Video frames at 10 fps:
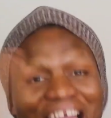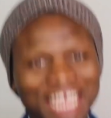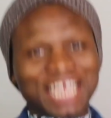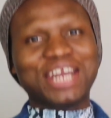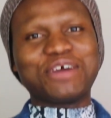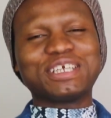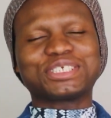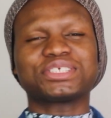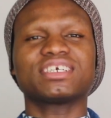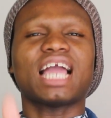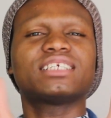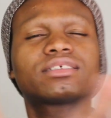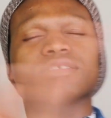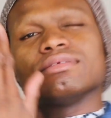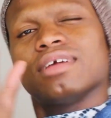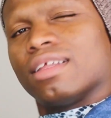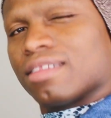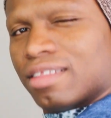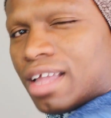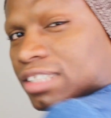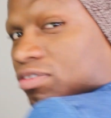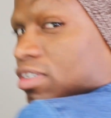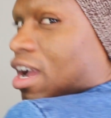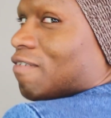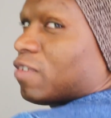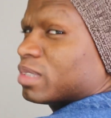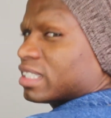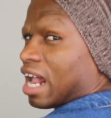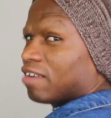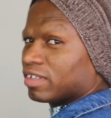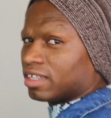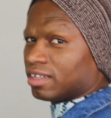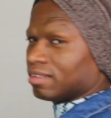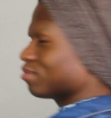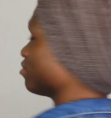I cannot wait to see you guys soon in the next video. I'm from Saturday.